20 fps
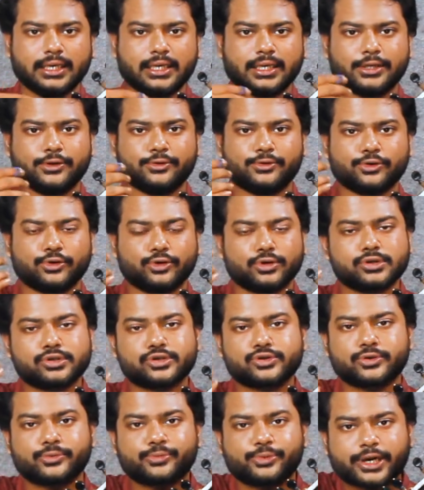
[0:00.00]
You could
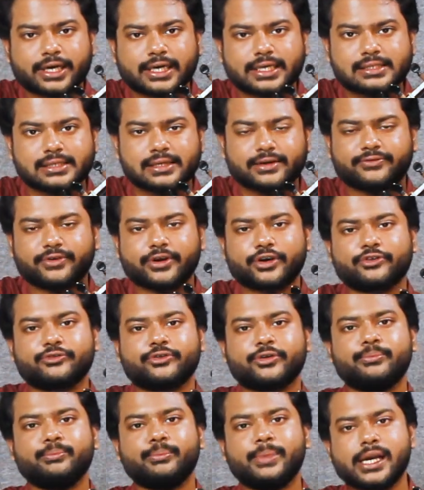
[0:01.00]
also practice in front
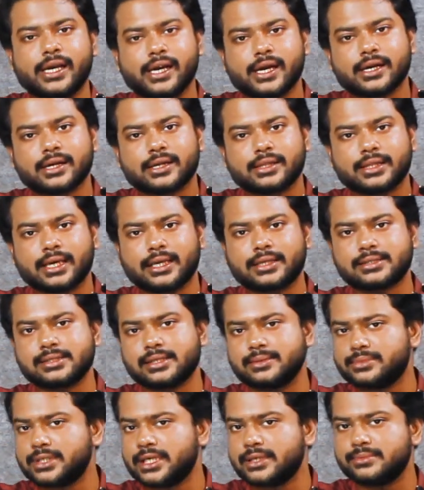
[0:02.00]
of a mirror. That
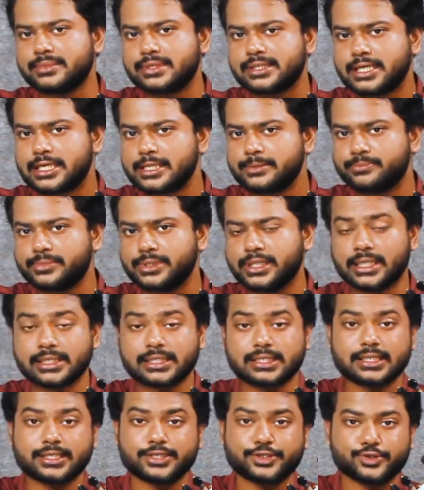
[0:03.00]
sometimes helps.
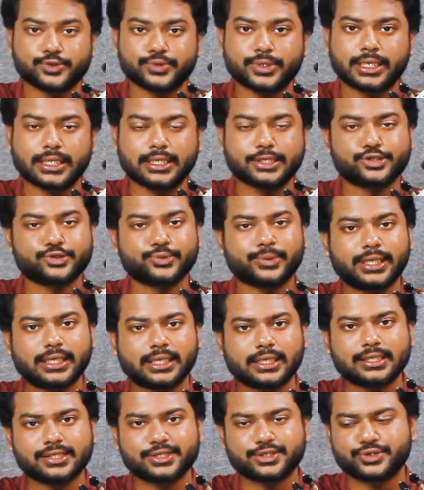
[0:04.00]
Dancers do it,
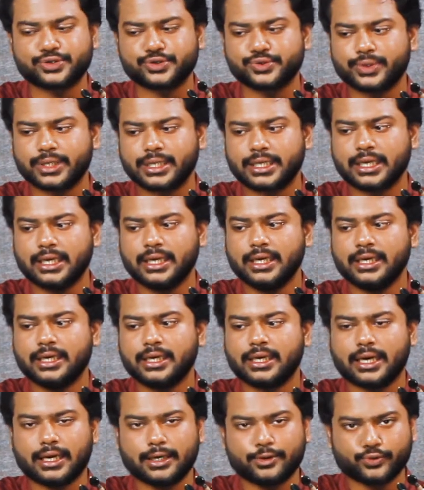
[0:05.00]
instrumentalists do it.
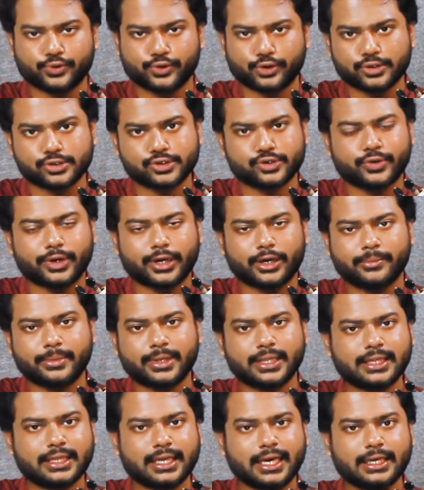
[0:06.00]
I would also
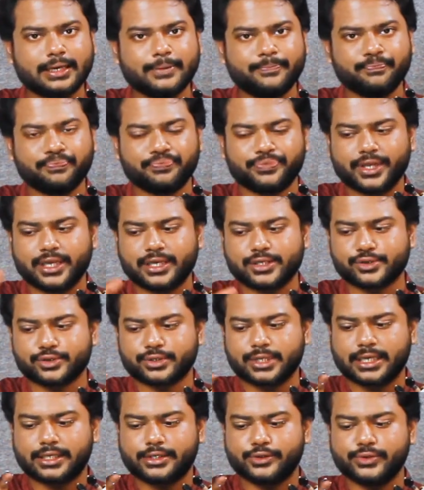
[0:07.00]
recommend that,
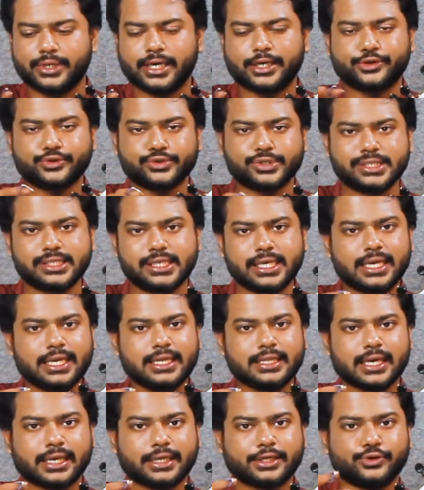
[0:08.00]
so that you get to
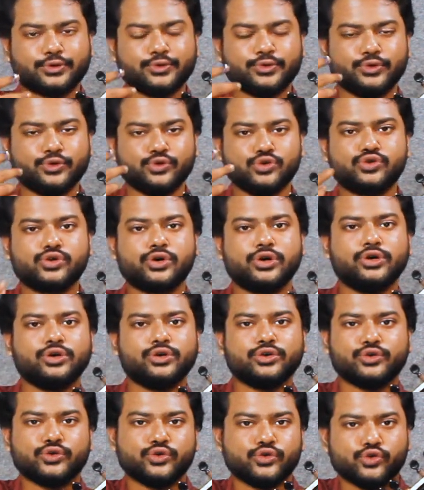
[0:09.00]
see that you
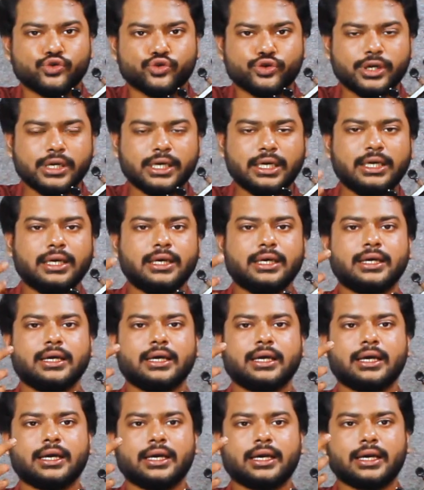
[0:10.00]
look good
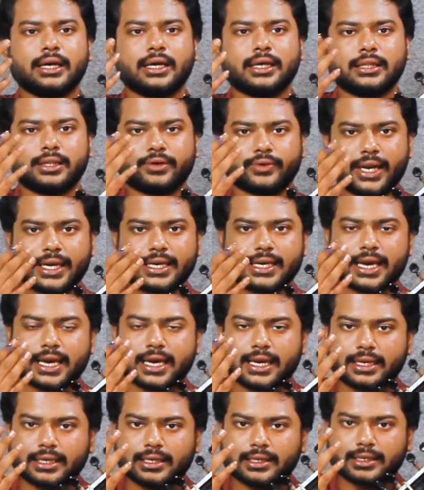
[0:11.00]
and the right
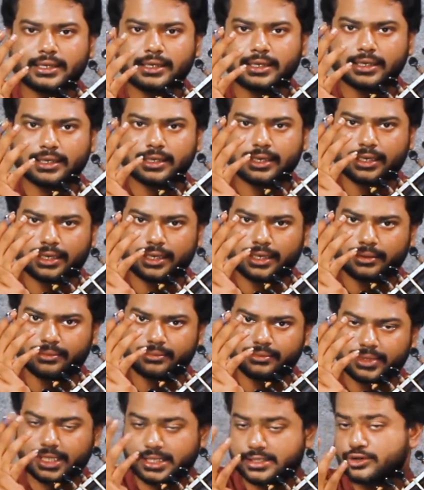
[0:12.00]
hand
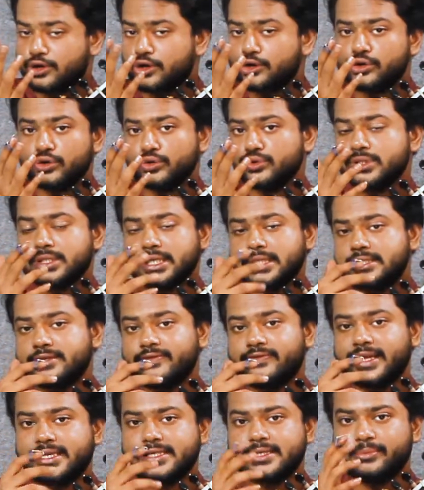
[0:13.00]
does not lose
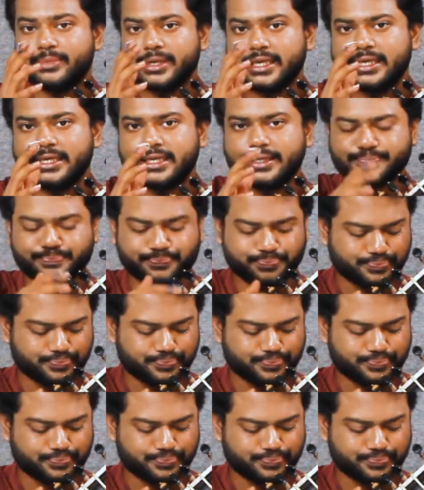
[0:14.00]
its flexibility.